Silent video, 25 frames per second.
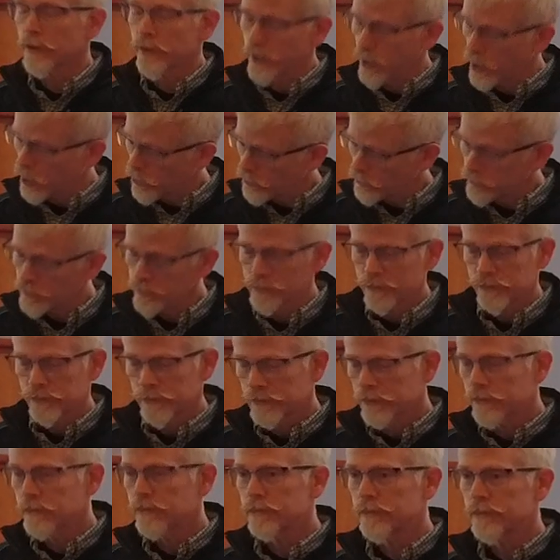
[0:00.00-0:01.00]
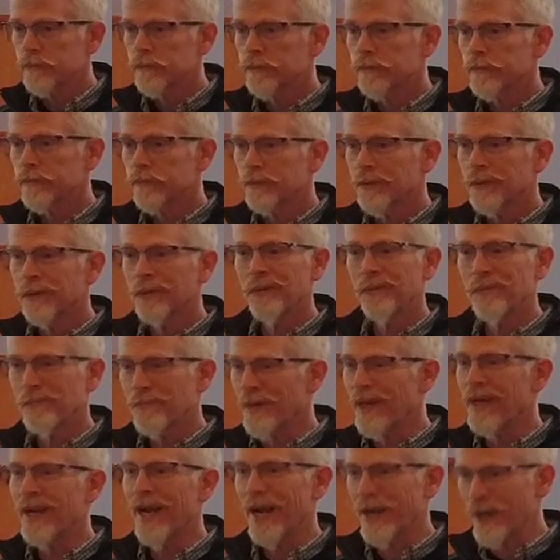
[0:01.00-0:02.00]
No. Hmm
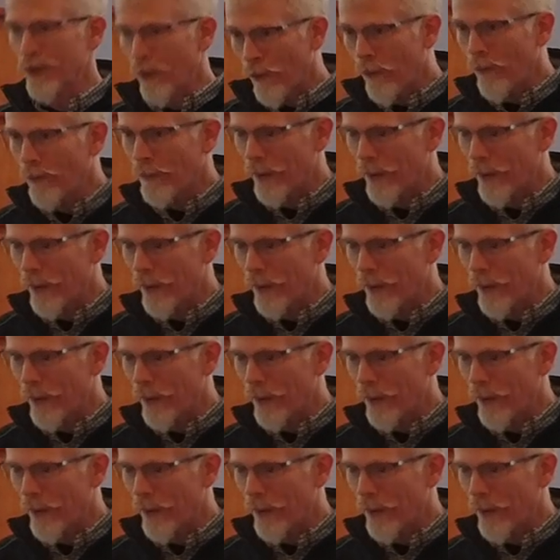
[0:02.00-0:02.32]
but I know